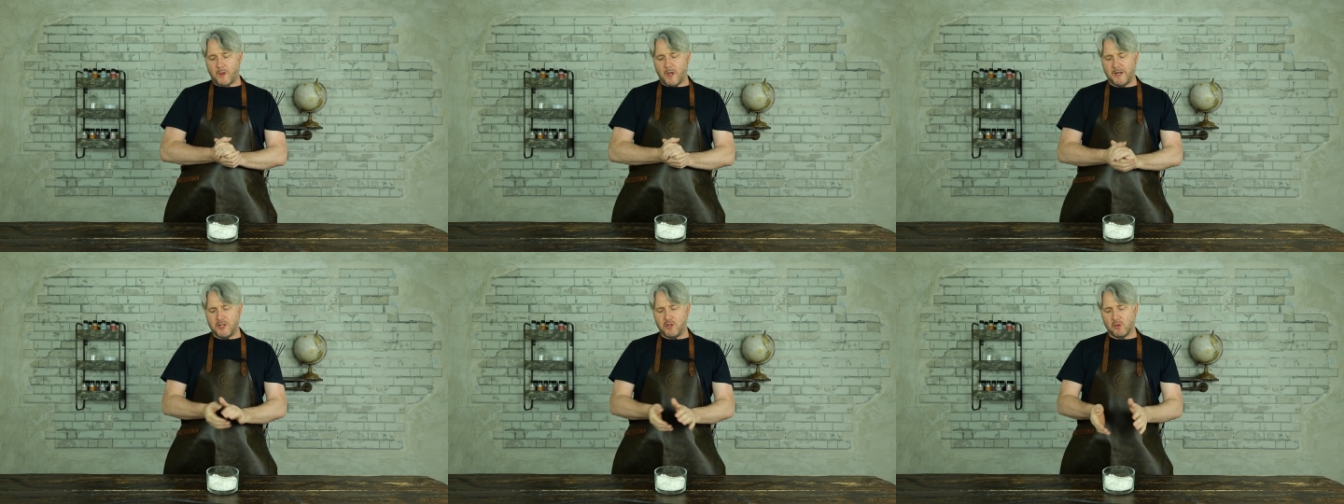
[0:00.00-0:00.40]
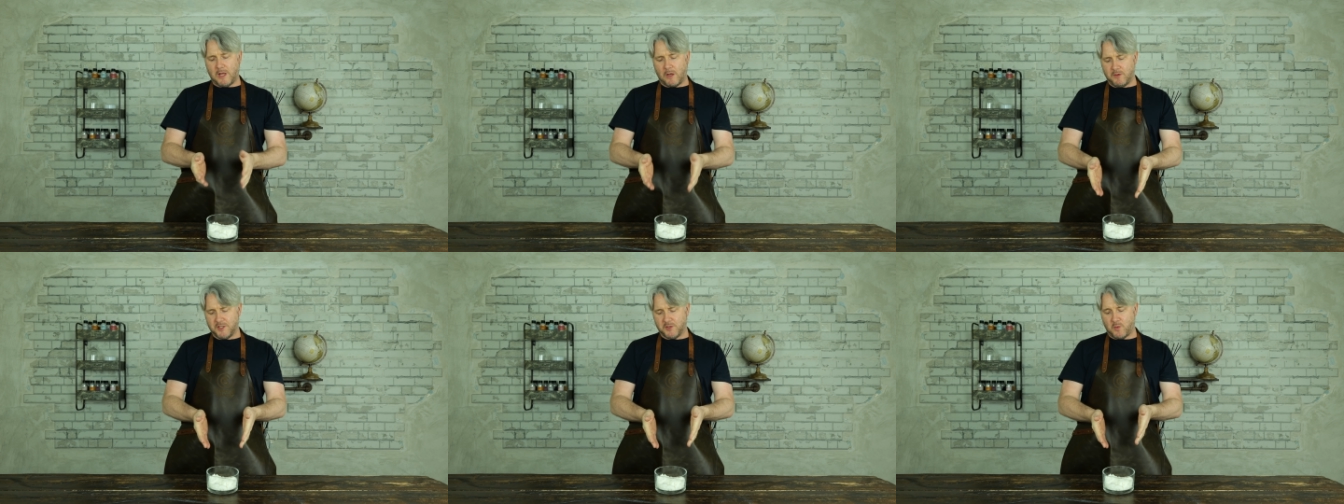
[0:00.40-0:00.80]
and then you
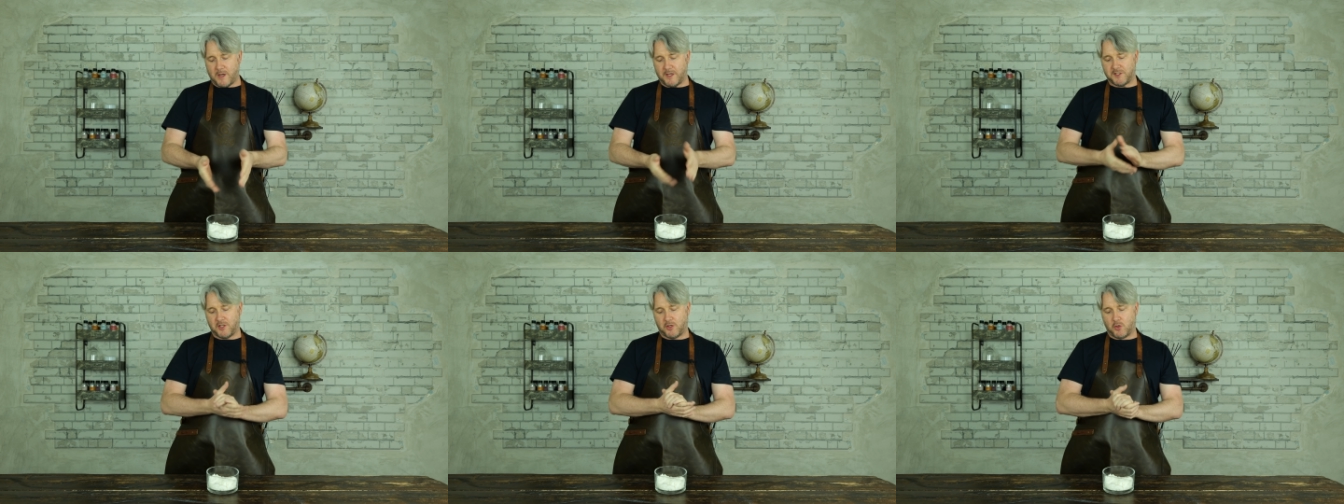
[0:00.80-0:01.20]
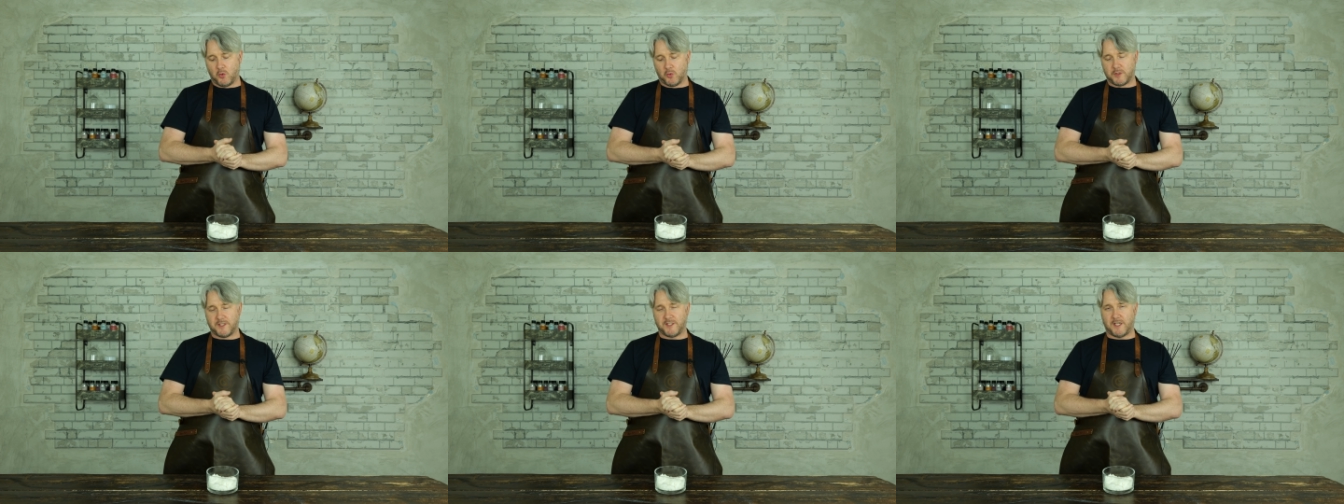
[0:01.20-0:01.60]
allow this wax to
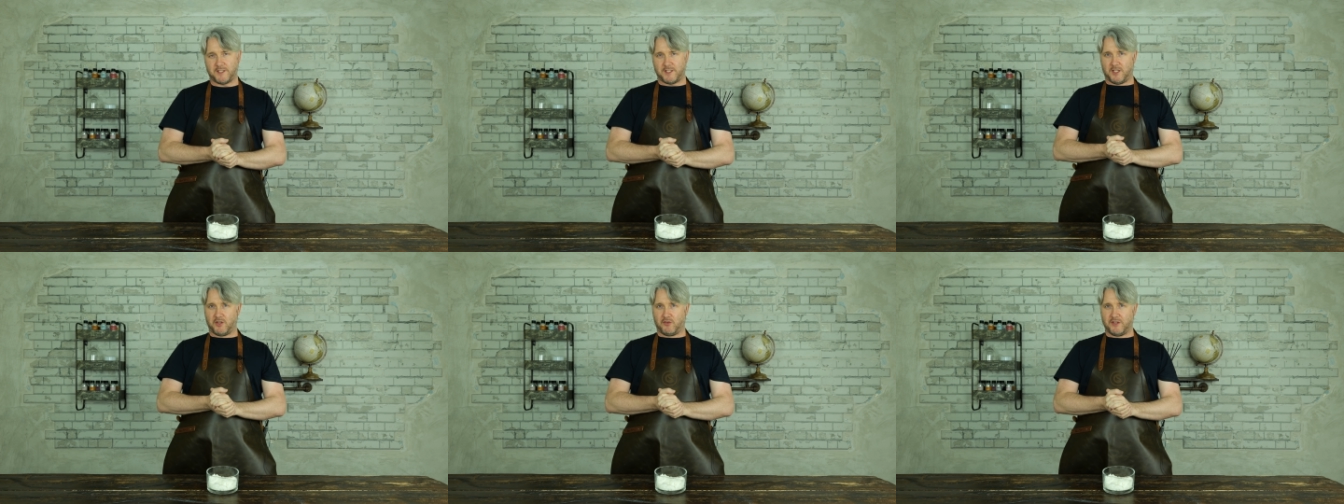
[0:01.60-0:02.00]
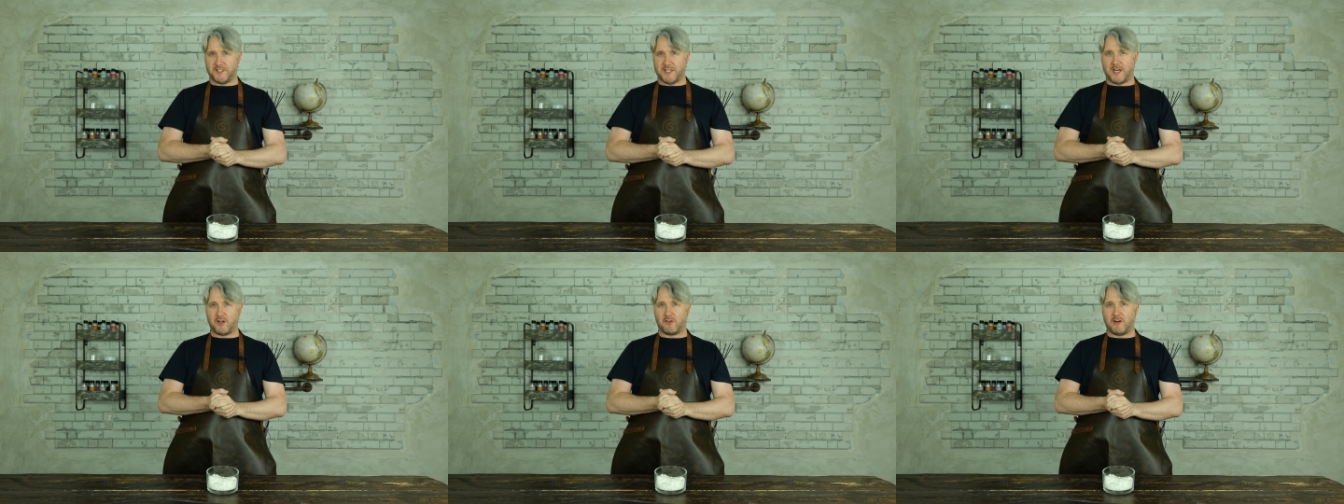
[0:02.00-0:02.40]
cool to 60 degrees
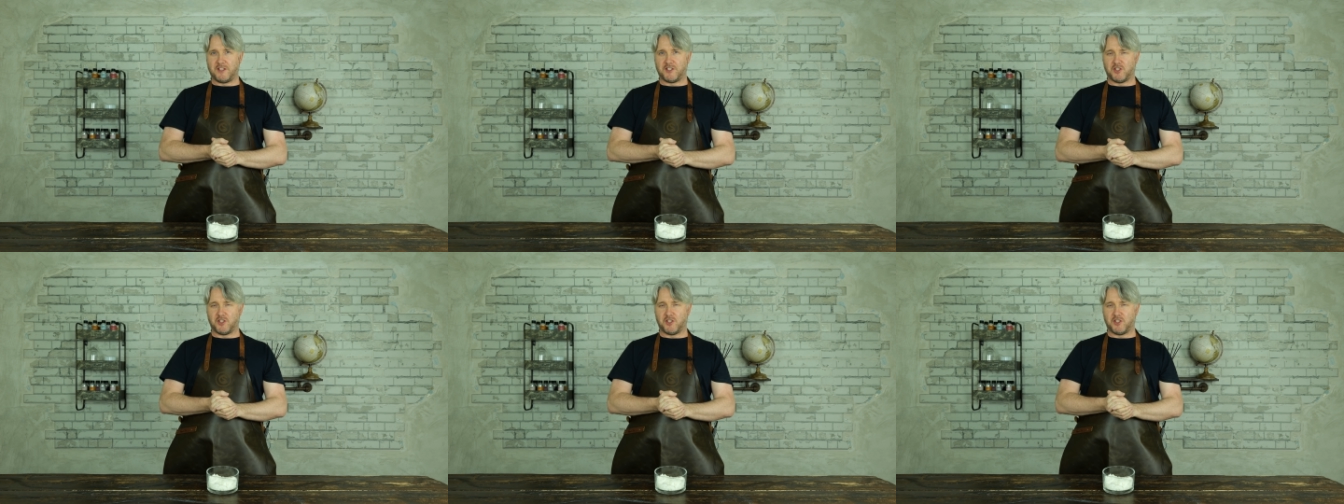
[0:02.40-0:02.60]
centigrade.